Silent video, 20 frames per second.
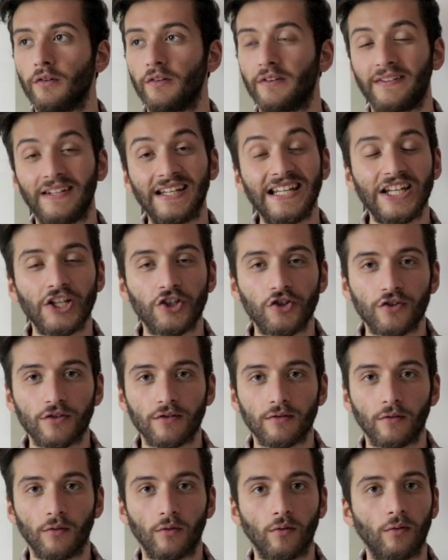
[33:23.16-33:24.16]

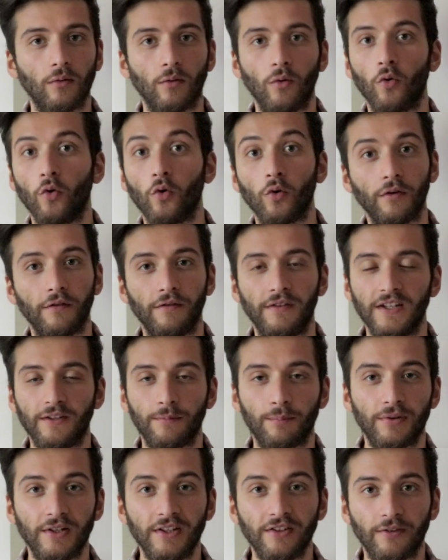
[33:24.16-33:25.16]
teach all of these
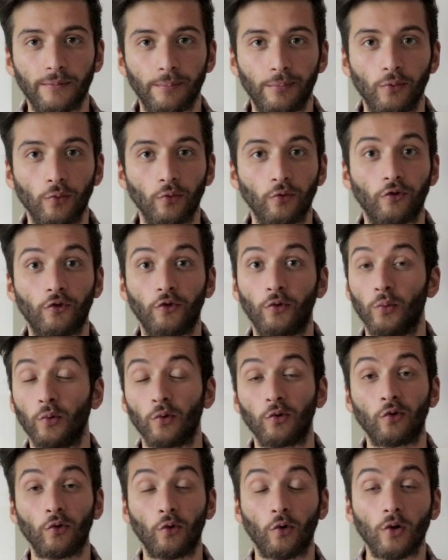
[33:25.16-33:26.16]
principles to
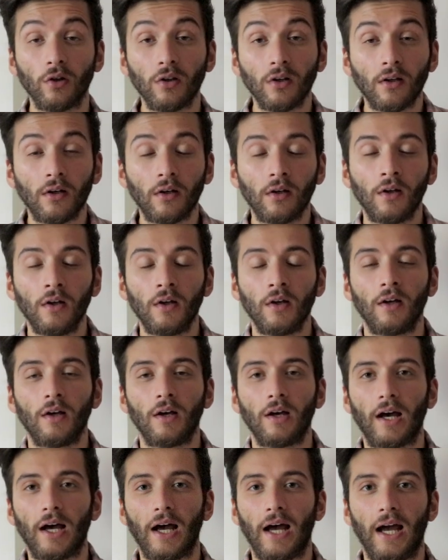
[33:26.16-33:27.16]
us all.
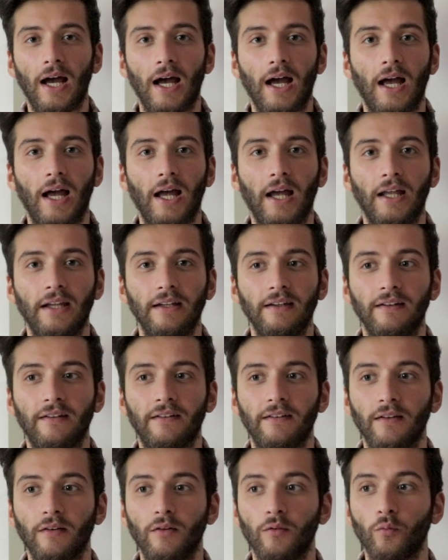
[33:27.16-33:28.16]

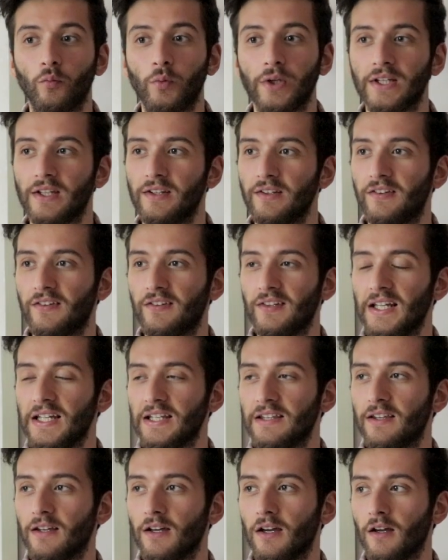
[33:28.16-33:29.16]
And we can
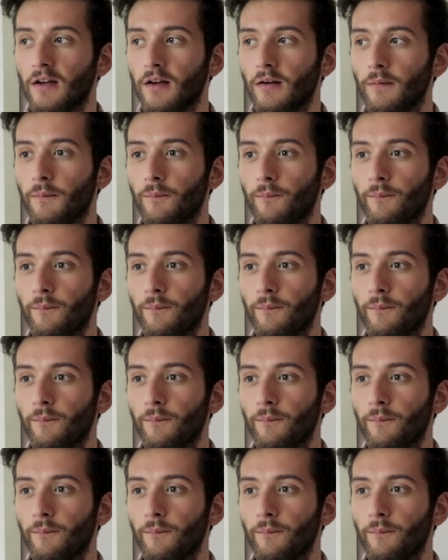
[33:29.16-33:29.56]
see that